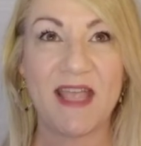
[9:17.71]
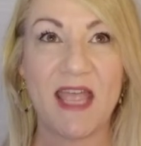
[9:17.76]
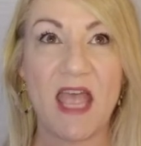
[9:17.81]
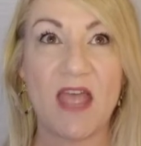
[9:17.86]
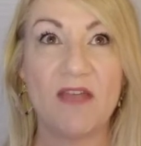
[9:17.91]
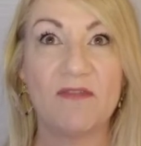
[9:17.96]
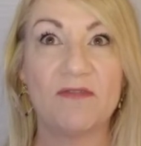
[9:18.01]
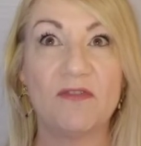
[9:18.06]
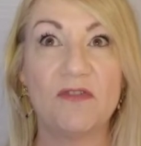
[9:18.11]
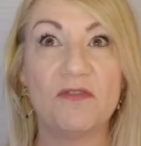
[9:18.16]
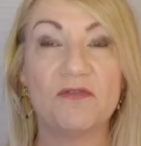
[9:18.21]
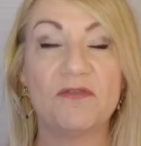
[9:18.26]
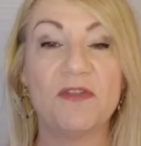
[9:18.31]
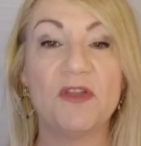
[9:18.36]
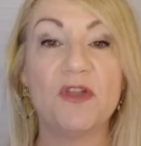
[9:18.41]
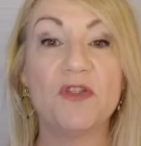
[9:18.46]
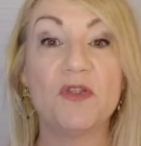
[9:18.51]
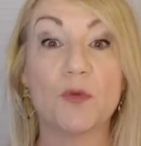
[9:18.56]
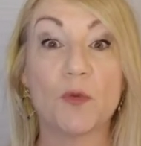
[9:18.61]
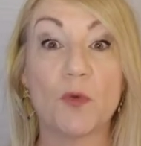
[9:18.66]
and
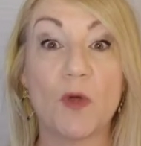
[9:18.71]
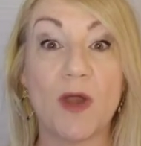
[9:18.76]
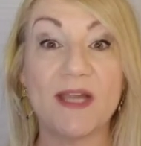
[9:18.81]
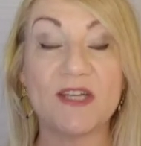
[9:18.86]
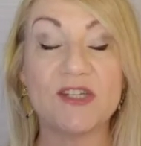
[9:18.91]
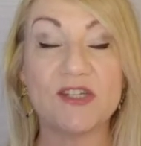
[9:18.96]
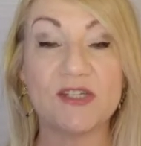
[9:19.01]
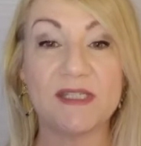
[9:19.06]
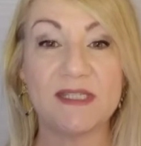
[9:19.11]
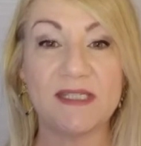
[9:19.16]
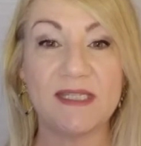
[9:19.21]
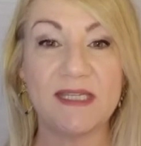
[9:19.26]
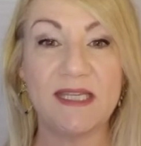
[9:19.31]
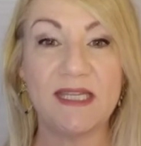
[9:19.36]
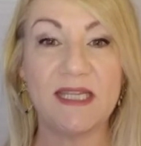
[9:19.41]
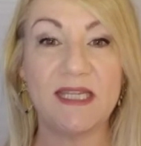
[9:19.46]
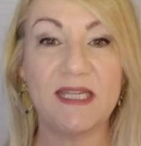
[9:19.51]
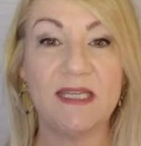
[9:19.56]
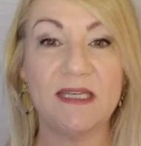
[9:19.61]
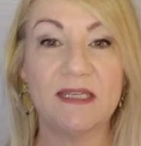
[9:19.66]
fulfilled the righteous
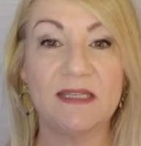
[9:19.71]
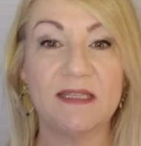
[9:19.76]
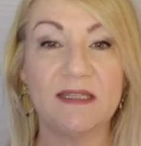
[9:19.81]
need